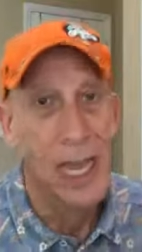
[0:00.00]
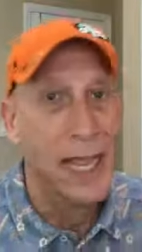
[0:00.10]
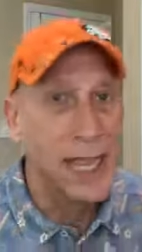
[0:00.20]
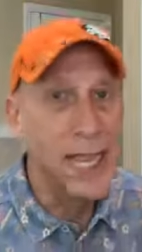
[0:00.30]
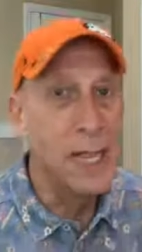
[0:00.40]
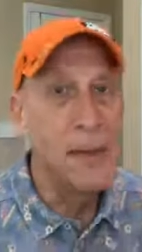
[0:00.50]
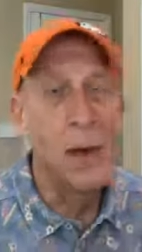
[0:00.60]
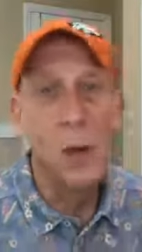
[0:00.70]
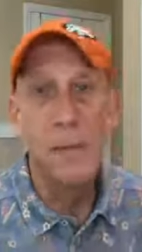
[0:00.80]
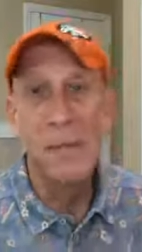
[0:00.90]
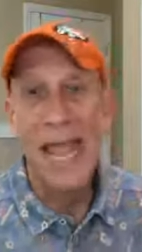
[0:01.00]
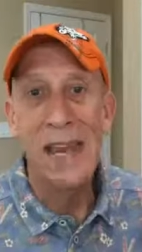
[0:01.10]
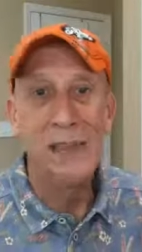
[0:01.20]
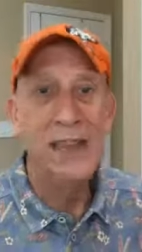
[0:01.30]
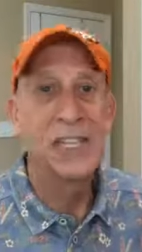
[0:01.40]
Think about what
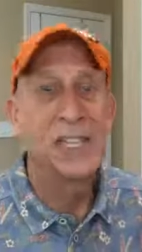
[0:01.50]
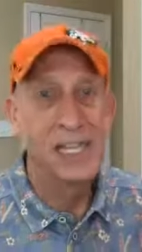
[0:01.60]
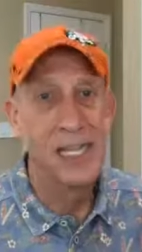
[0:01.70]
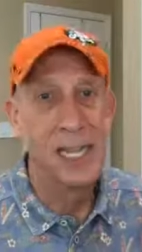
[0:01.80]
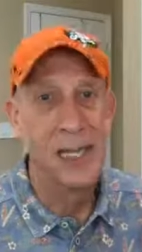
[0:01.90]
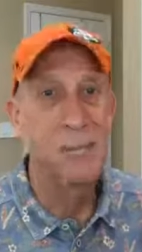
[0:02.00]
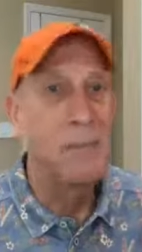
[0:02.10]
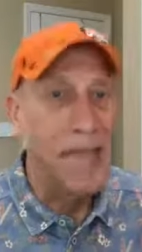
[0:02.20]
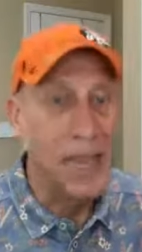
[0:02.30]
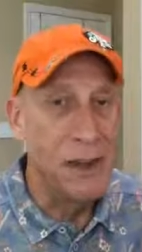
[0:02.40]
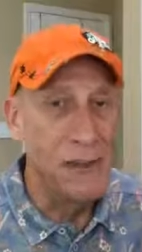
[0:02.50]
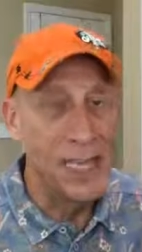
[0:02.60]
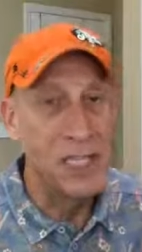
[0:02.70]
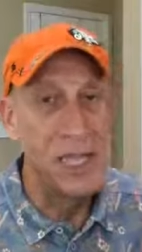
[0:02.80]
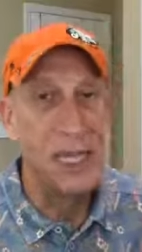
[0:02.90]
manifesting does.
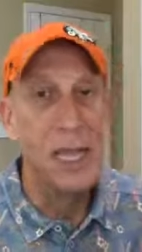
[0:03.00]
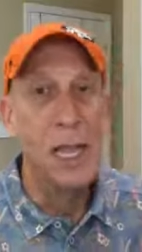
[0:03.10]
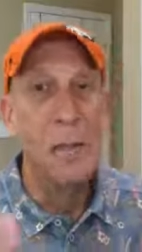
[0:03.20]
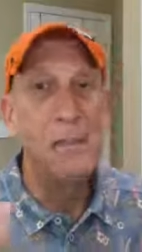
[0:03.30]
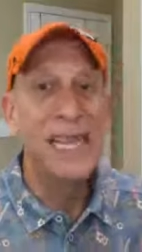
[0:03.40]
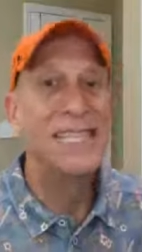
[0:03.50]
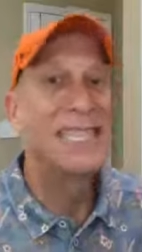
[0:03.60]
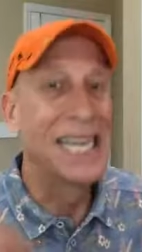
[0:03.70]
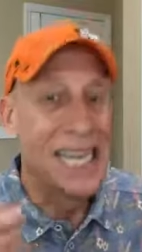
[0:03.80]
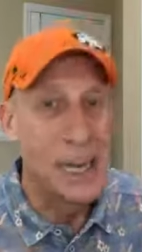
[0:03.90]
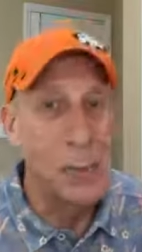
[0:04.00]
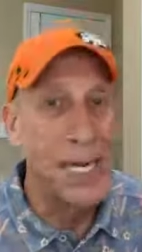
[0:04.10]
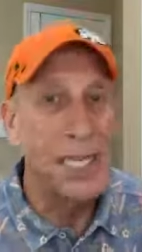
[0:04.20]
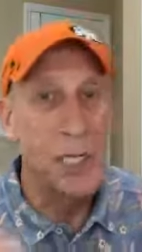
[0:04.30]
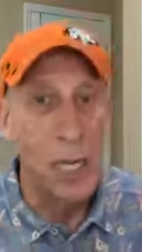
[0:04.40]
Manifesting means
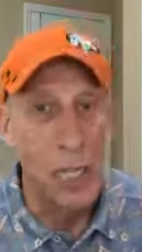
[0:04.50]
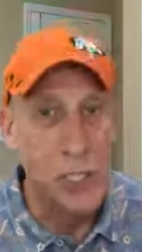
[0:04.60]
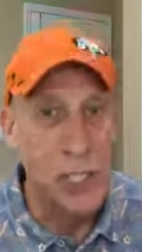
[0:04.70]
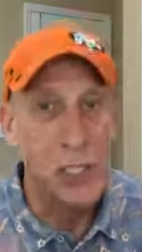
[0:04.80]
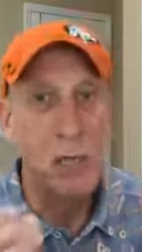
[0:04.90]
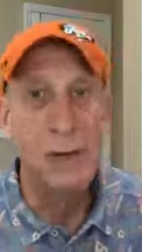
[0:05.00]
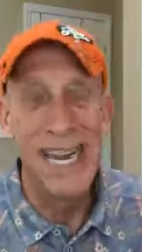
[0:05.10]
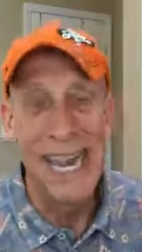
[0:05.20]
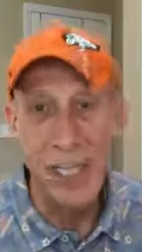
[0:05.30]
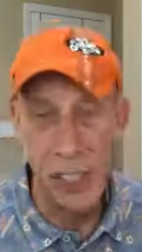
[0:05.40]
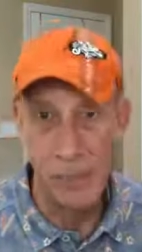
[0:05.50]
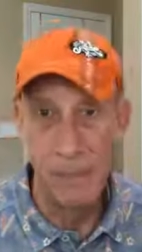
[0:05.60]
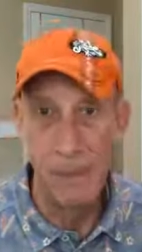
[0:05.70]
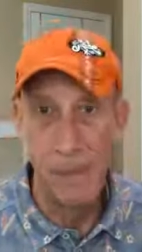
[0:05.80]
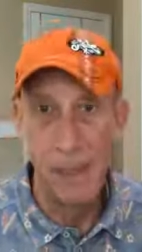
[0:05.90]
deliberate conscious creation.
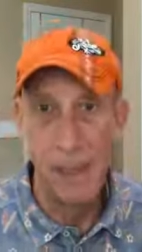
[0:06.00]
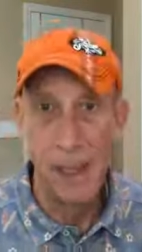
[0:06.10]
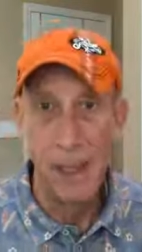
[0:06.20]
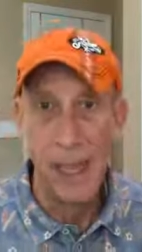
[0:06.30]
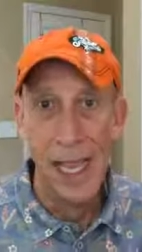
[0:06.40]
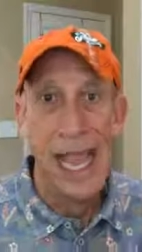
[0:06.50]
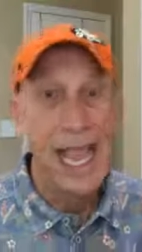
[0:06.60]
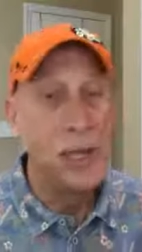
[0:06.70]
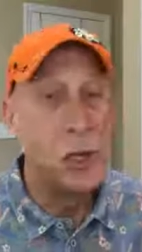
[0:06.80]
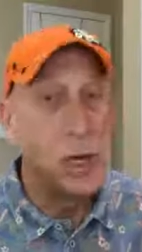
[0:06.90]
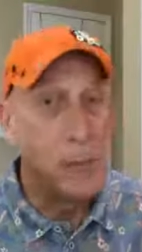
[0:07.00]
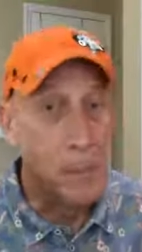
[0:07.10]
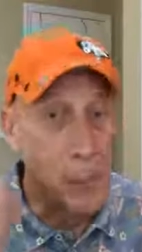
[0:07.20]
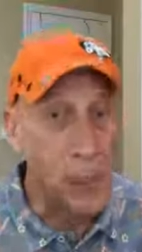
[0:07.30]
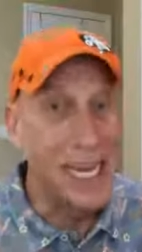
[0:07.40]
And you can
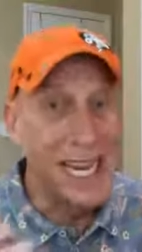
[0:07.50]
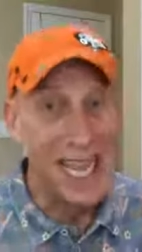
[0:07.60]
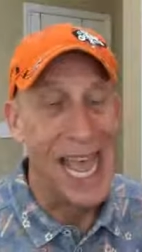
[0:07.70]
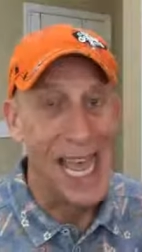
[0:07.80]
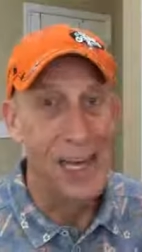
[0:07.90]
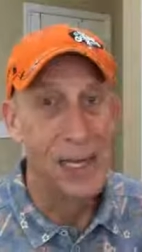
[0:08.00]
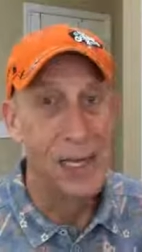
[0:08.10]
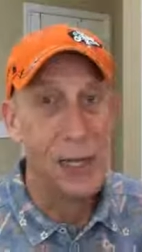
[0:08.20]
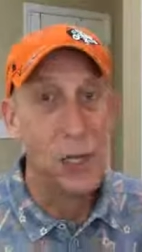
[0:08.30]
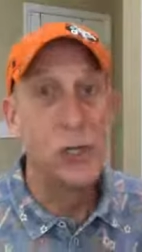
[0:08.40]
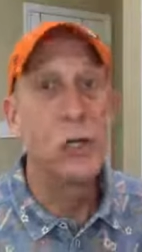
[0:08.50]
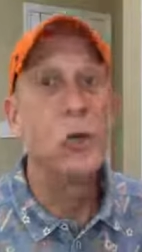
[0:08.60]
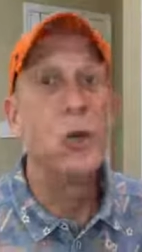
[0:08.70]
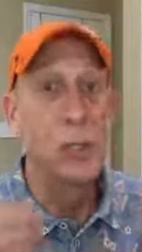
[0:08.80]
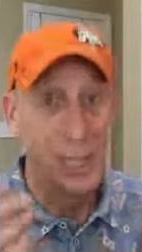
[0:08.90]
bring that
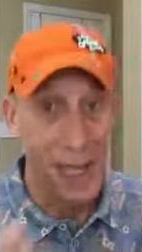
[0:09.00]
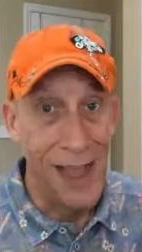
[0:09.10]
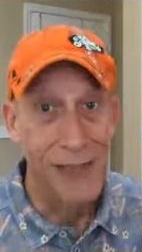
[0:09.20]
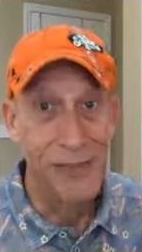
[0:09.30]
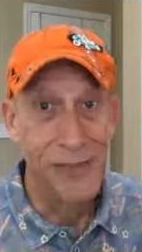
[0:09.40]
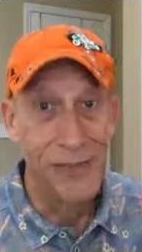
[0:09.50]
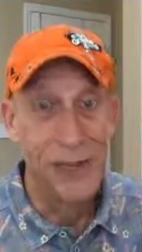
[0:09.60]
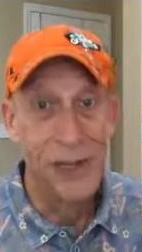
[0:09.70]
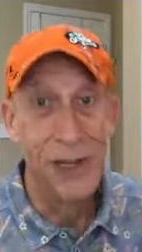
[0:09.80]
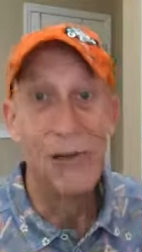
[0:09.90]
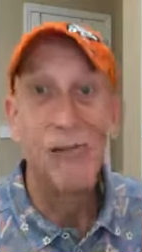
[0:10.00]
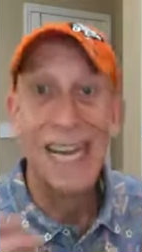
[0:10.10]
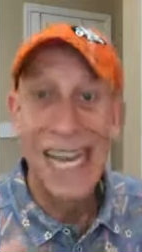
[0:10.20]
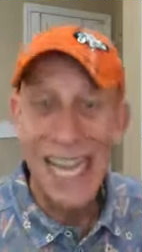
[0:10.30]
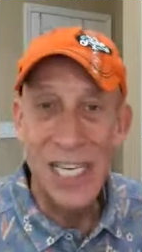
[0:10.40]
to love,
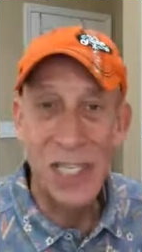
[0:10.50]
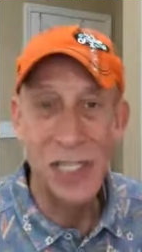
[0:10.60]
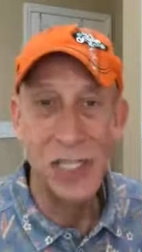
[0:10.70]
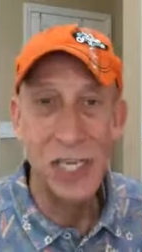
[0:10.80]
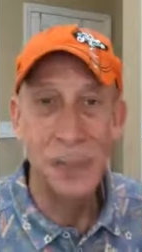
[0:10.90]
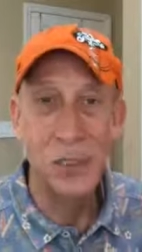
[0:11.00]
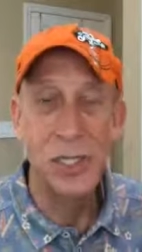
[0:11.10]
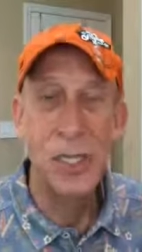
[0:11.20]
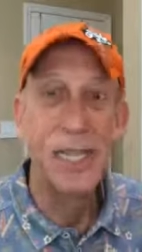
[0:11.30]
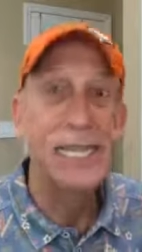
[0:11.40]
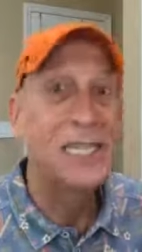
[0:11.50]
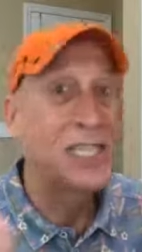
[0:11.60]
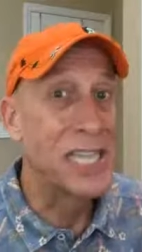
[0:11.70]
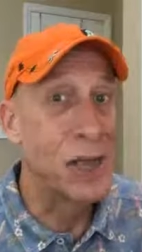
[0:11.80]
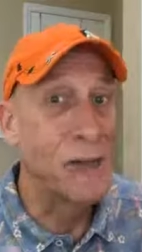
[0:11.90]
relationships,
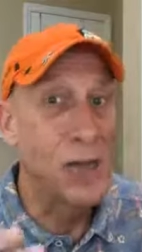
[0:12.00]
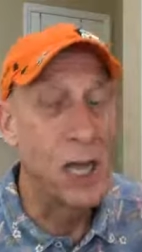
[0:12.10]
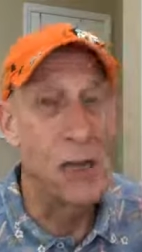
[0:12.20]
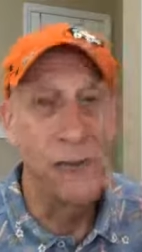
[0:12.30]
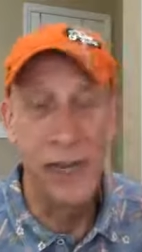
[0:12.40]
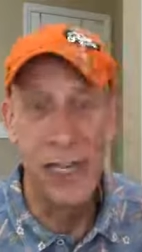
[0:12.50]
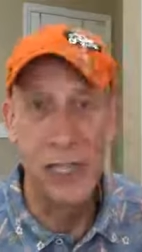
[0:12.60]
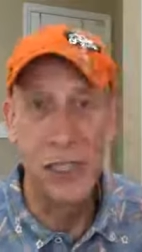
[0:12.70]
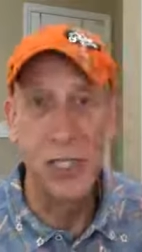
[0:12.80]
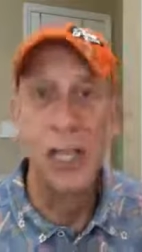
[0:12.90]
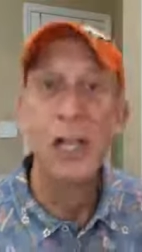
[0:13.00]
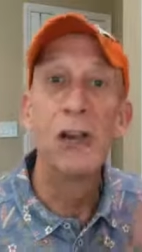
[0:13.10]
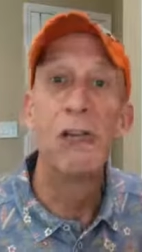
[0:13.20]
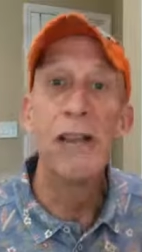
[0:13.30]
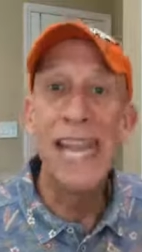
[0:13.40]
self-confidence,
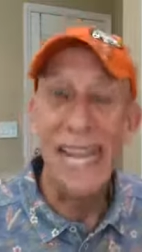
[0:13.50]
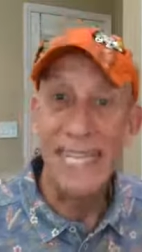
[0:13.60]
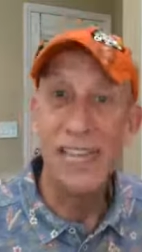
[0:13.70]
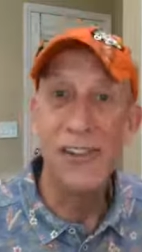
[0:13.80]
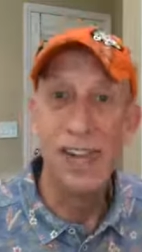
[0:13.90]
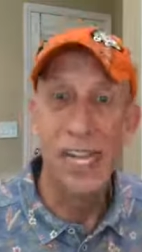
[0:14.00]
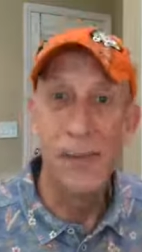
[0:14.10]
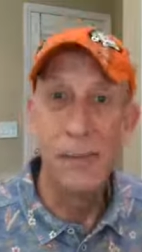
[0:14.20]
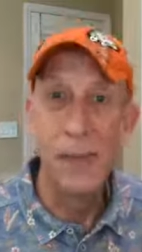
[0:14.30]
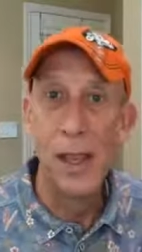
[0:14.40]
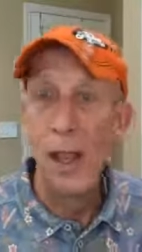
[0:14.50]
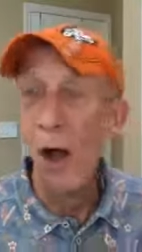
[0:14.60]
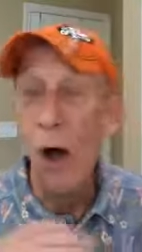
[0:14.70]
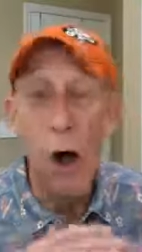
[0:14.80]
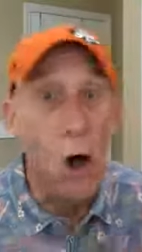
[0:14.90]
creativity,
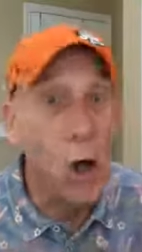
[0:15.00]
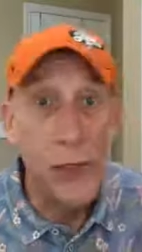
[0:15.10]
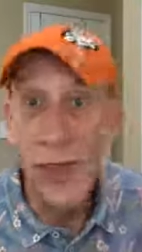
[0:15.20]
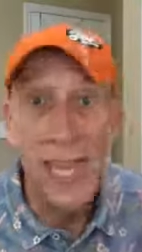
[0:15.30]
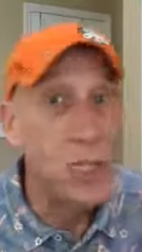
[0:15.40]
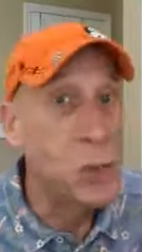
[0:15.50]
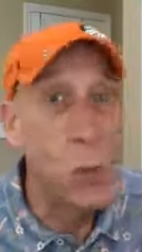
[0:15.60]
all things